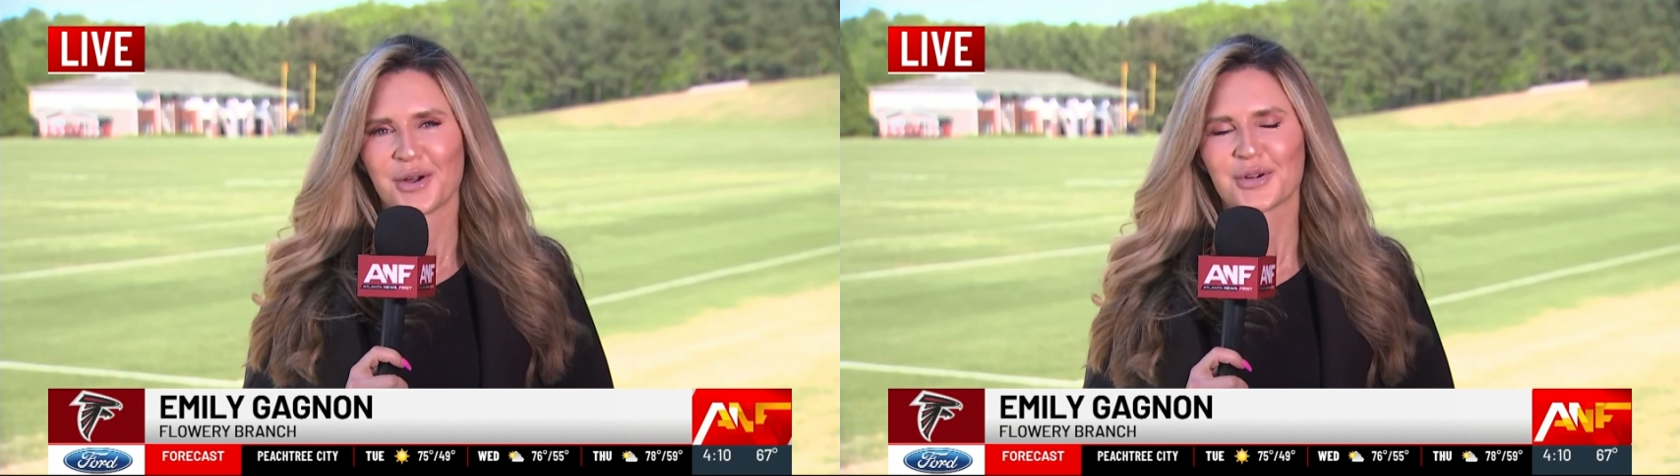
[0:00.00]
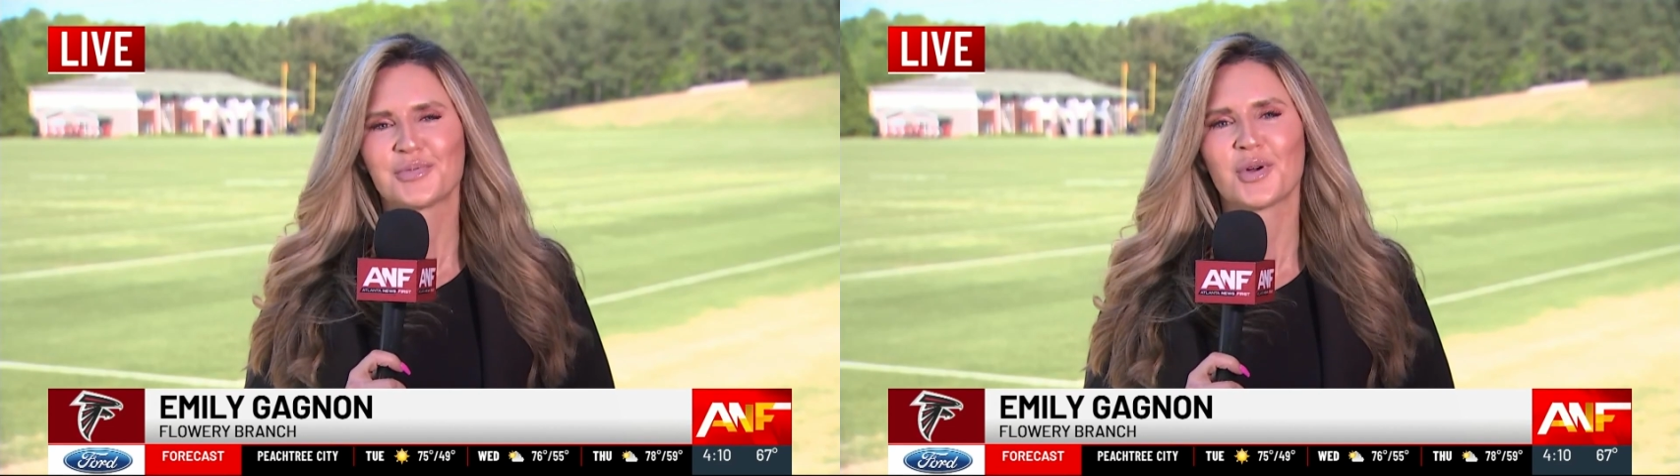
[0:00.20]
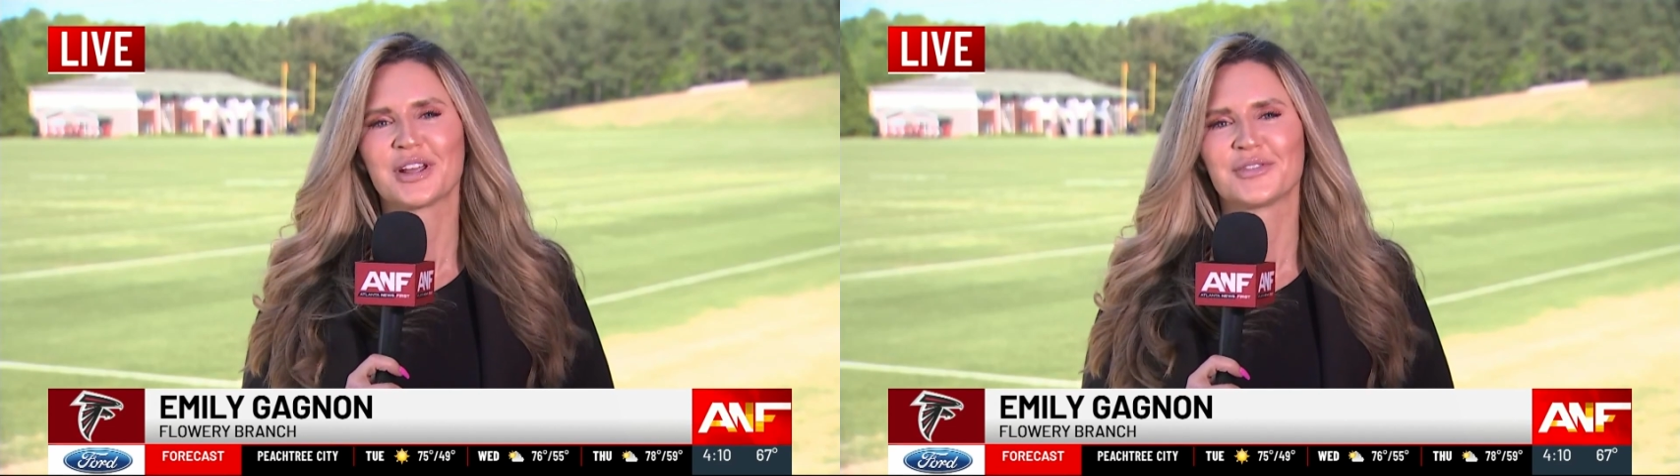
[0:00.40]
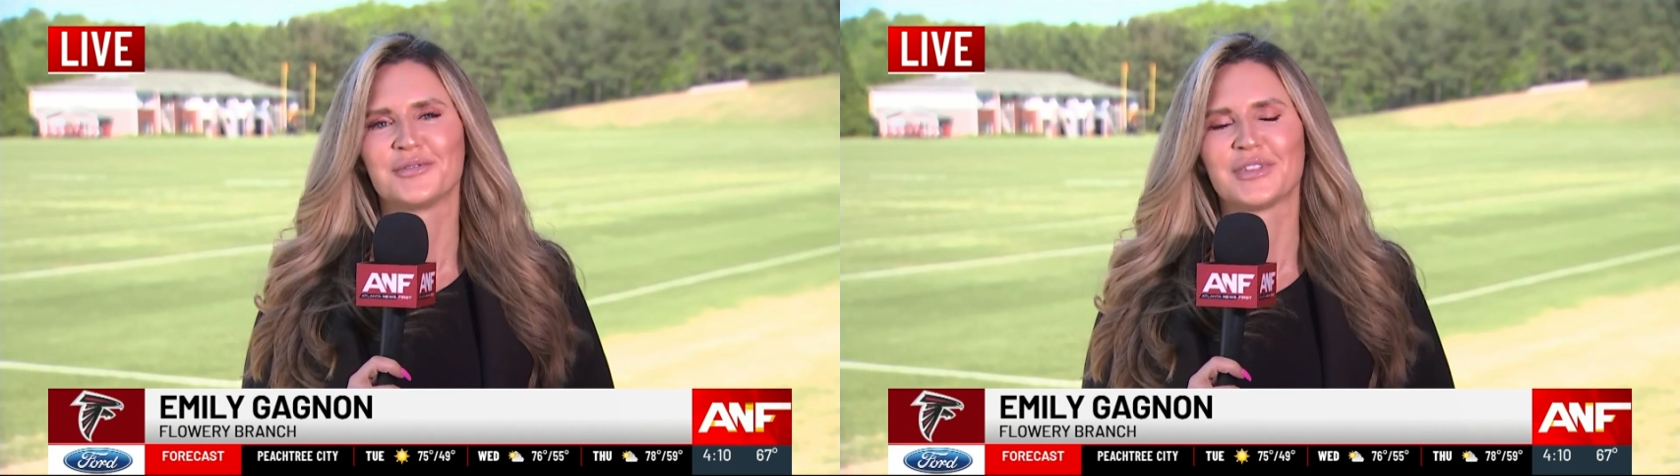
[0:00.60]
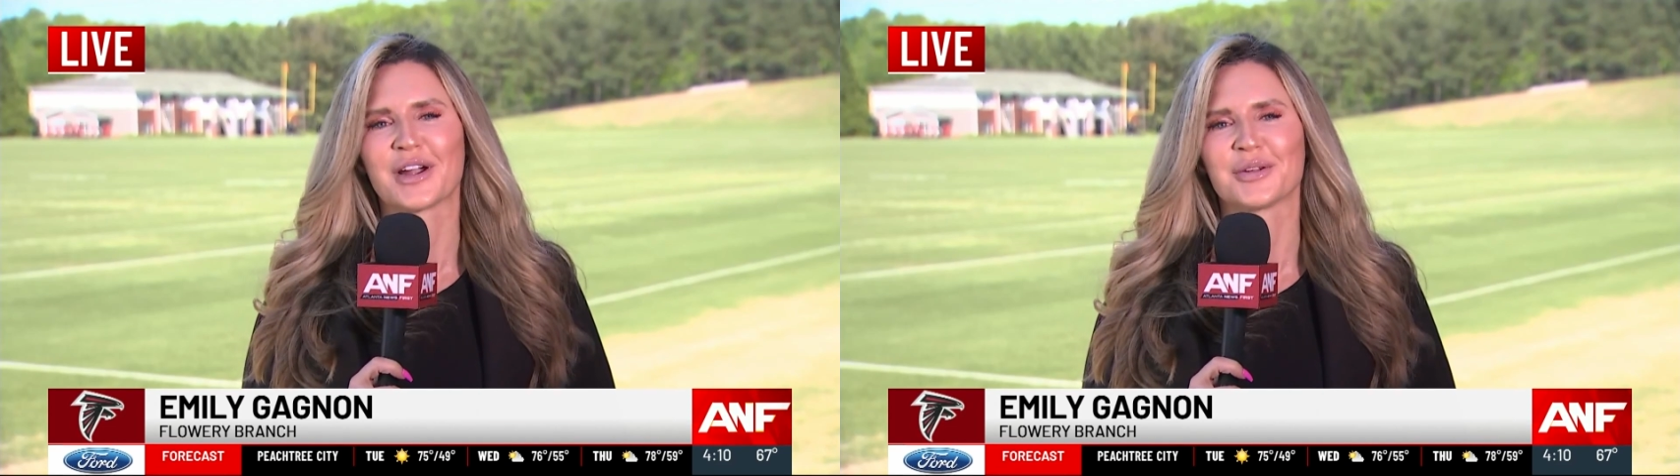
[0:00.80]
Reporting
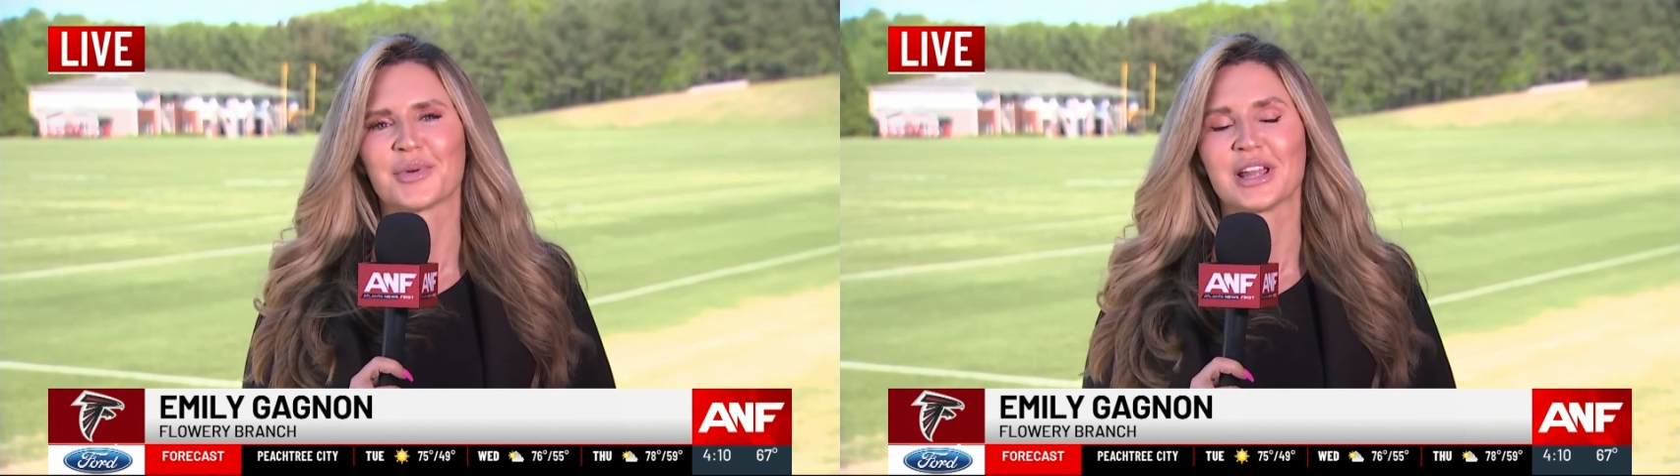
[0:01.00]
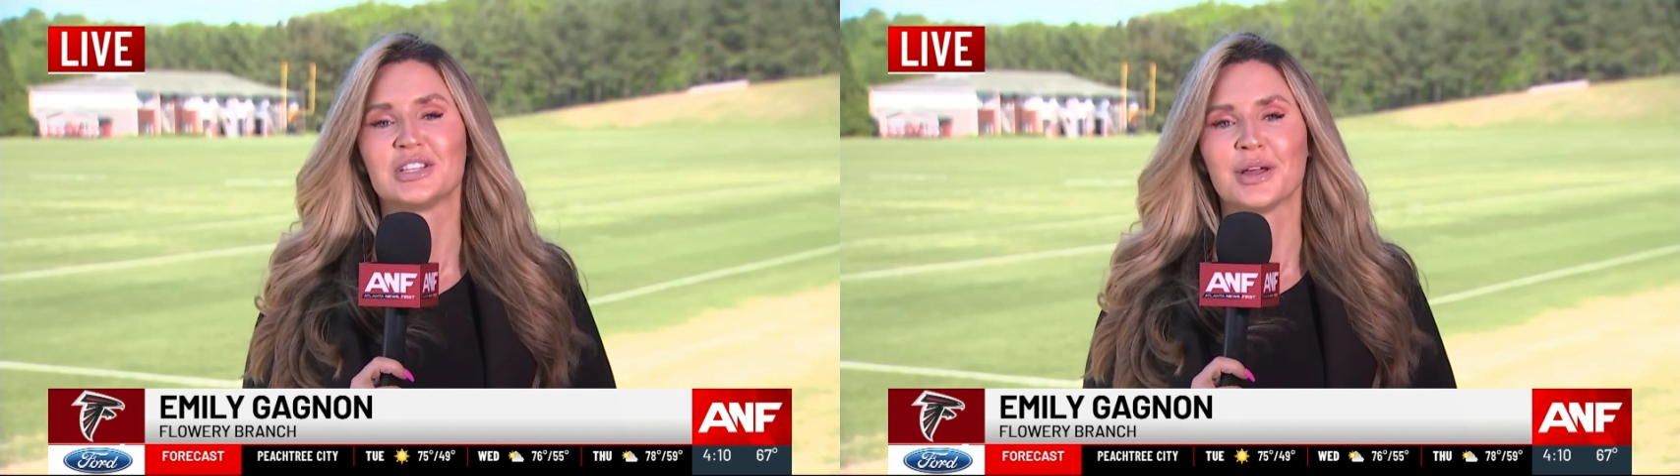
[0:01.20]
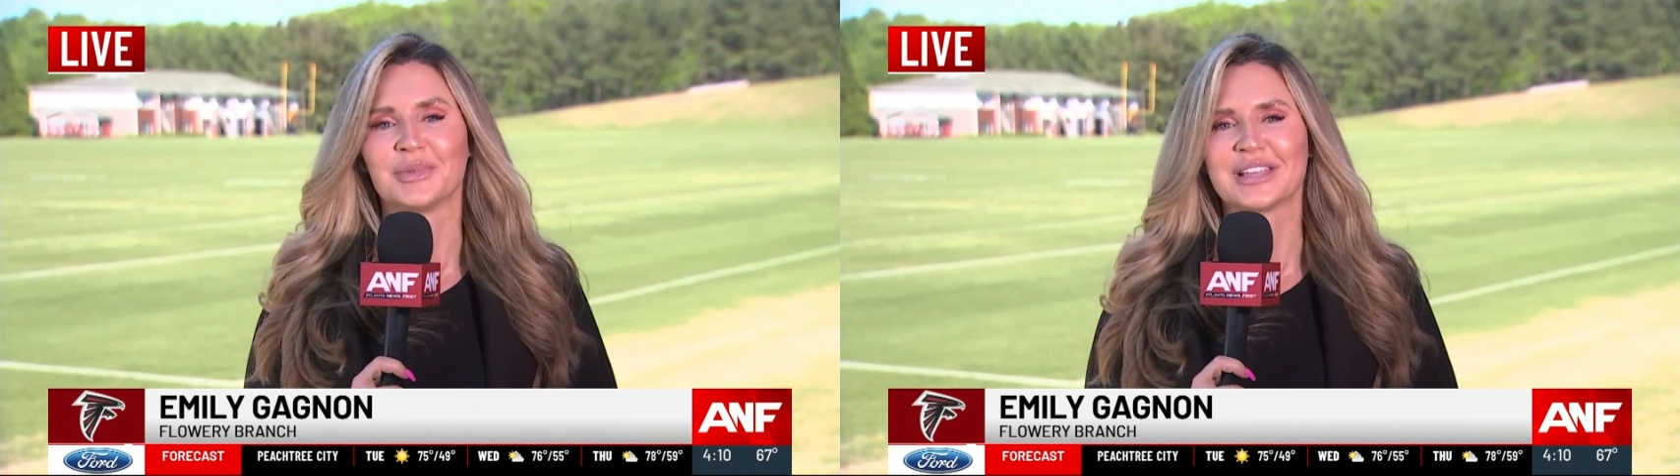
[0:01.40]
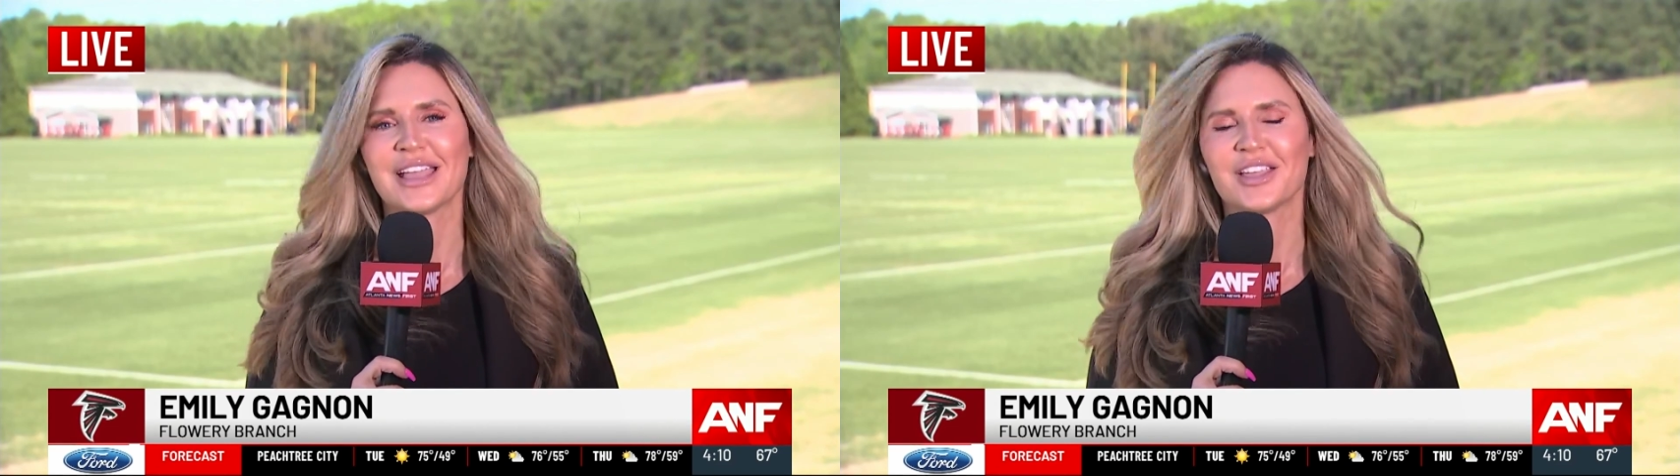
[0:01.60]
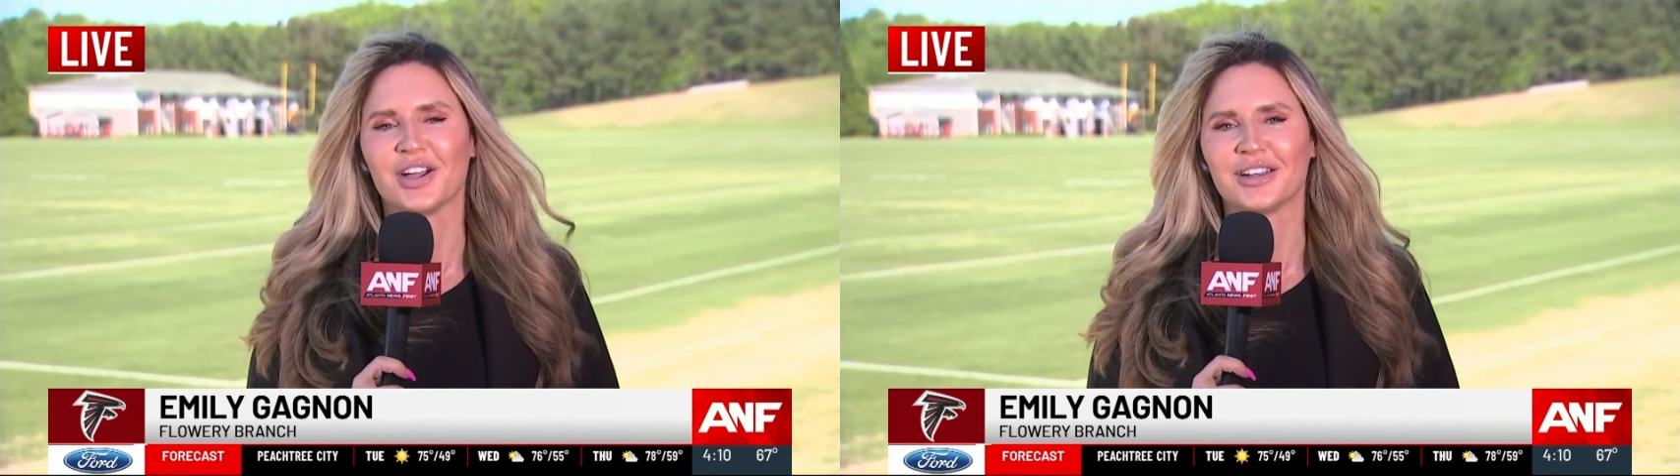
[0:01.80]
from Flowery Branch, Emily
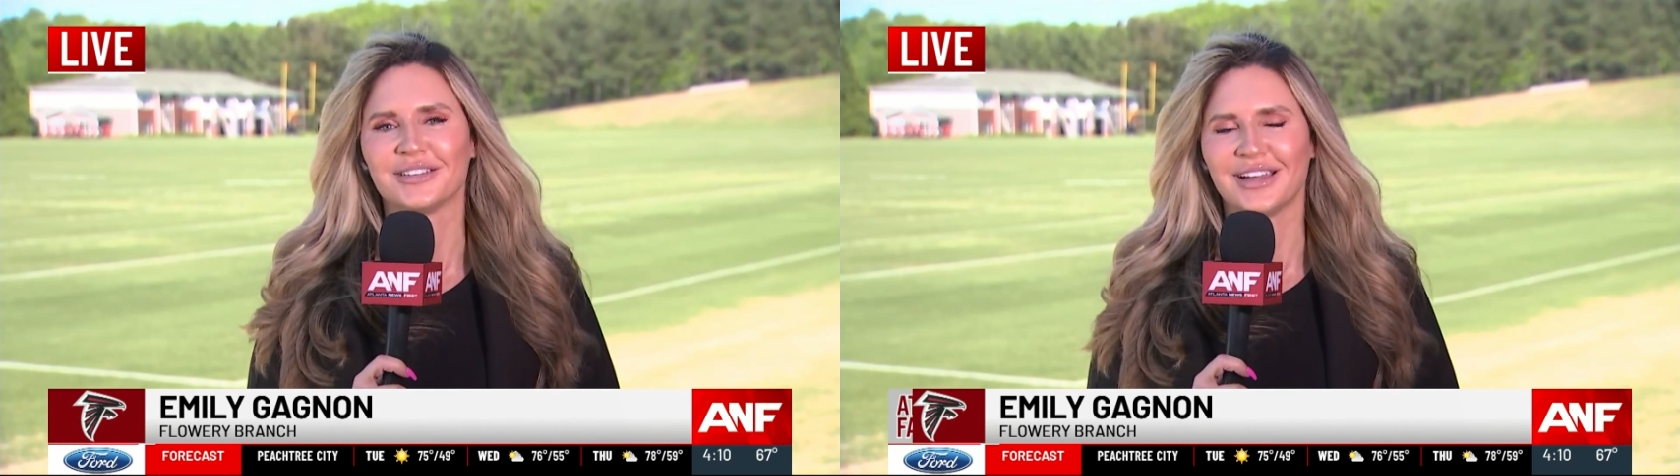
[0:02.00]
Gagnon,